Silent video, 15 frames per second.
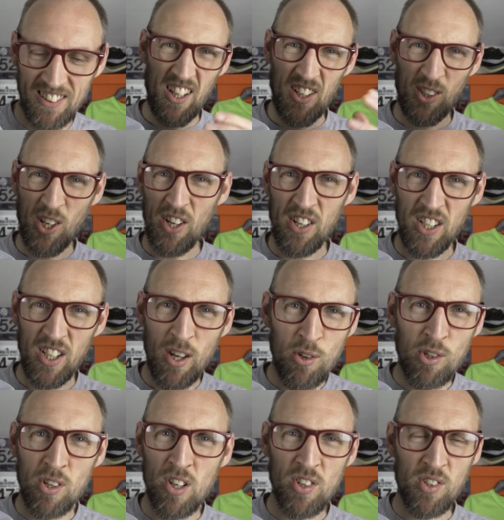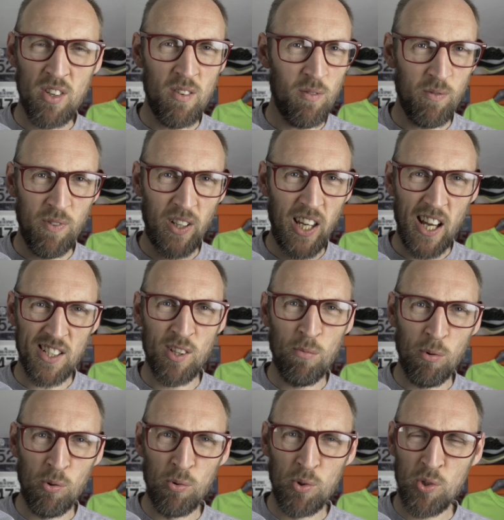A kind of useless and
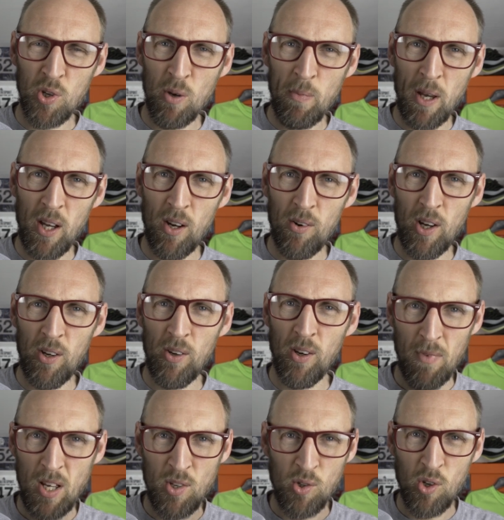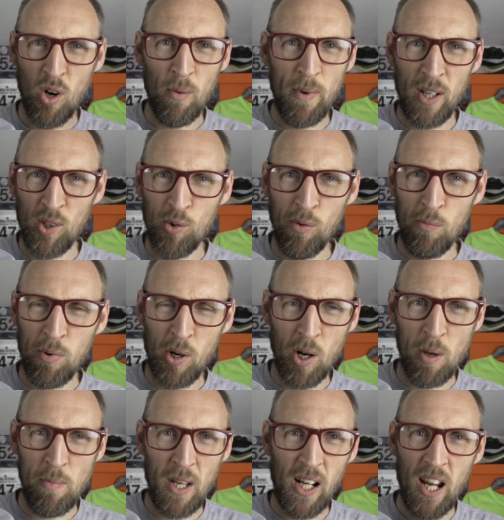forgettable superhero. His comics would
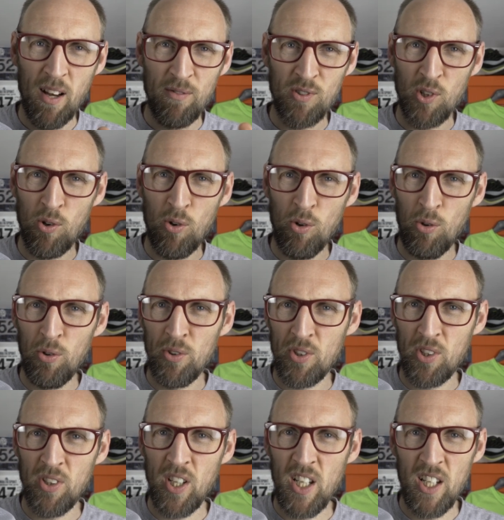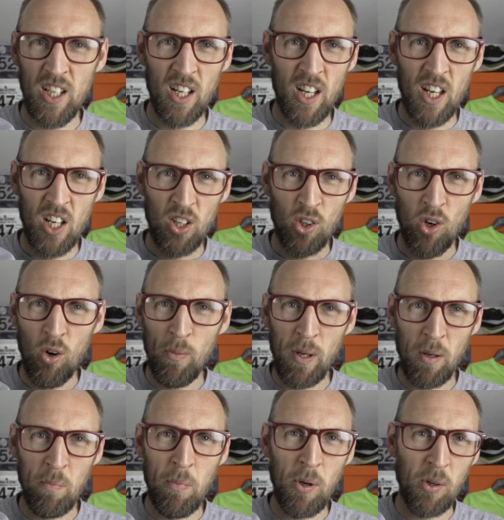probably be left to haunt the
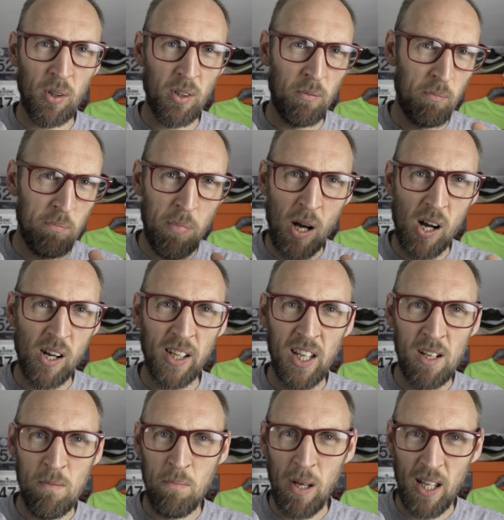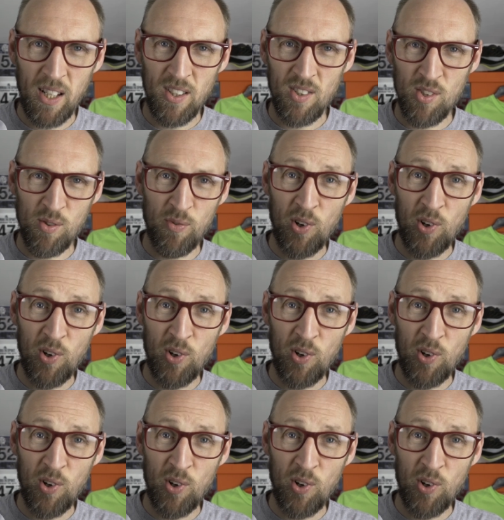comic book bargain bins